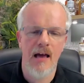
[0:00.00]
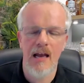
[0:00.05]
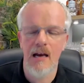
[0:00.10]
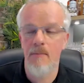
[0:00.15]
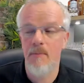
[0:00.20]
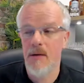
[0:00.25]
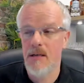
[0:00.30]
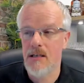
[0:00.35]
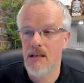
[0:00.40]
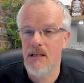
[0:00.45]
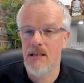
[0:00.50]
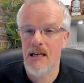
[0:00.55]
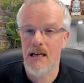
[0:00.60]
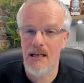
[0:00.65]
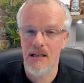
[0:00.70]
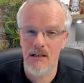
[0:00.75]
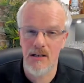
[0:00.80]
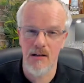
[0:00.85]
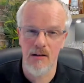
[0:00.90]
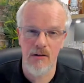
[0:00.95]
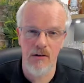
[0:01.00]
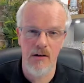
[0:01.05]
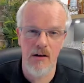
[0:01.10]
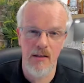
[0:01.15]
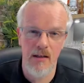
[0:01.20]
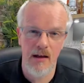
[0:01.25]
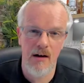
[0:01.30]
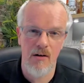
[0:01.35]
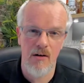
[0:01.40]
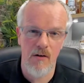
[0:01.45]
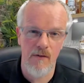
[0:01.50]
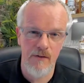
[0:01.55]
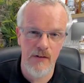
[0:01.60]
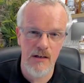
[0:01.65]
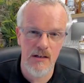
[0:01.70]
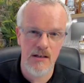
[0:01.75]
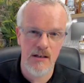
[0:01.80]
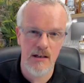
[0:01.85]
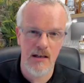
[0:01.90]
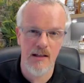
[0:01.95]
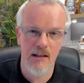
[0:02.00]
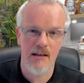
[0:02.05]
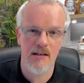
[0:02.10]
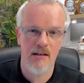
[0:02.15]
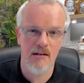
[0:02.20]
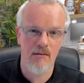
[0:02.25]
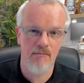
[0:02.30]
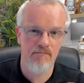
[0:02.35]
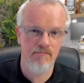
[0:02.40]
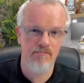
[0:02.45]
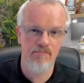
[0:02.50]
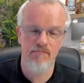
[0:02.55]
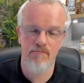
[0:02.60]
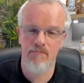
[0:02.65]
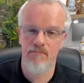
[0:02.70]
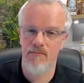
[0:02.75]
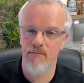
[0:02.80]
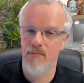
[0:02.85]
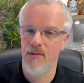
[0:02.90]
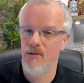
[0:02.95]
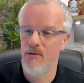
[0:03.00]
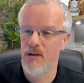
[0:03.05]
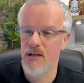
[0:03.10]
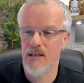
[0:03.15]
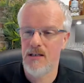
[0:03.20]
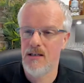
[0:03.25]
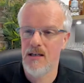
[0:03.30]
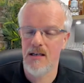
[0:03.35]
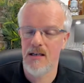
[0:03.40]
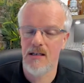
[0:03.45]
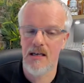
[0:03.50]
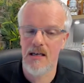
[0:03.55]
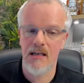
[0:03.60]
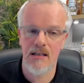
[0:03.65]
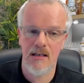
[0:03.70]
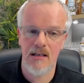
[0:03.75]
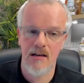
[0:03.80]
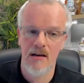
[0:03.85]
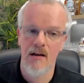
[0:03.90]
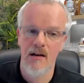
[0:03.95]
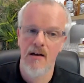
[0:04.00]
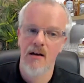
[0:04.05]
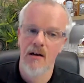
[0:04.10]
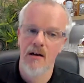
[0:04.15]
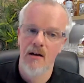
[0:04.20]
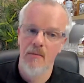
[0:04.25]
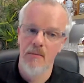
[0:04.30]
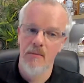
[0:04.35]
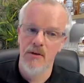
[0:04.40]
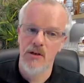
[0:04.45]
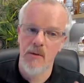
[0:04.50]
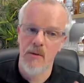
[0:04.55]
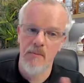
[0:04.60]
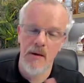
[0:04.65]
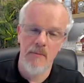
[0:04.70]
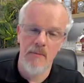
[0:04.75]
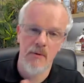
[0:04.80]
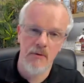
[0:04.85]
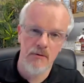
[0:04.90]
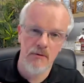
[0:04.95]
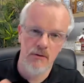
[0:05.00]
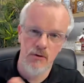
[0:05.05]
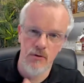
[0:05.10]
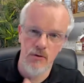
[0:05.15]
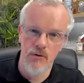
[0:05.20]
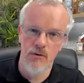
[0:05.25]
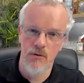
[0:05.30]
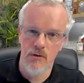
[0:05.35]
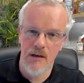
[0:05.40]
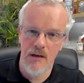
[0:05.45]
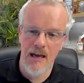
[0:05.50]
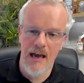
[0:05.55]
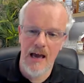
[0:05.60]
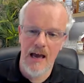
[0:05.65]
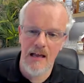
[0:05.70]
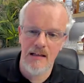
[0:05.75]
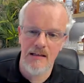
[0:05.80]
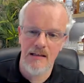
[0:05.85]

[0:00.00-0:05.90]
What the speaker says: Any business has to look at that. Obviously, that's the reason to exist. But some people do get,